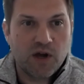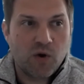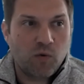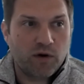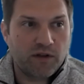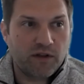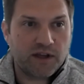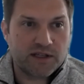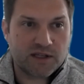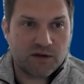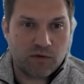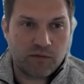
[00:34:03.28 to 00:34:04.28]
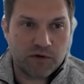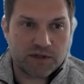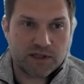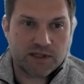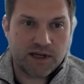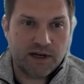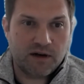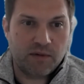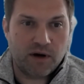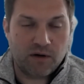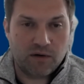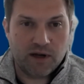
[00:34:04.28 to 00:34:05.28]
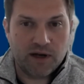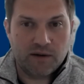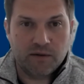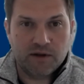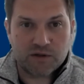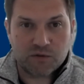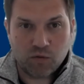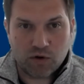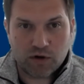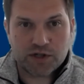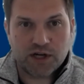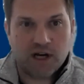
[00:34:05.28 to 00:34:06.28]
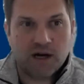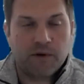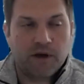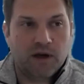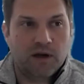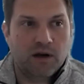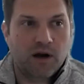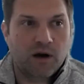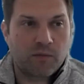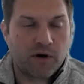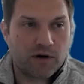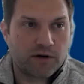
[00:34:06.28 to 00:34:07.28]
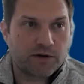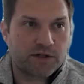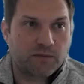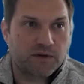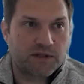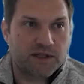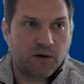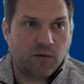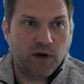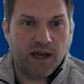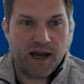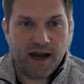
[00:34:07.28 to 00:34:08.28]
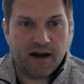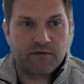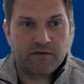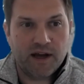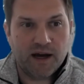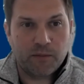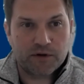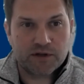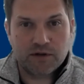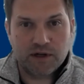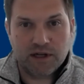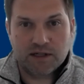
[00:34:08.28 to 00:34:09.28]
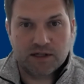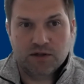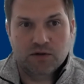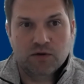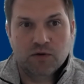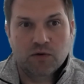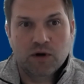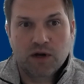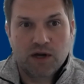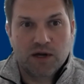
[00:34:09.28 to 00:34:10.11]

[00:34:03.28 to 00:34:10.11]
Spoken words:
one of the things that we're most excited about in this workshop and our partnership is that we have the opportunity to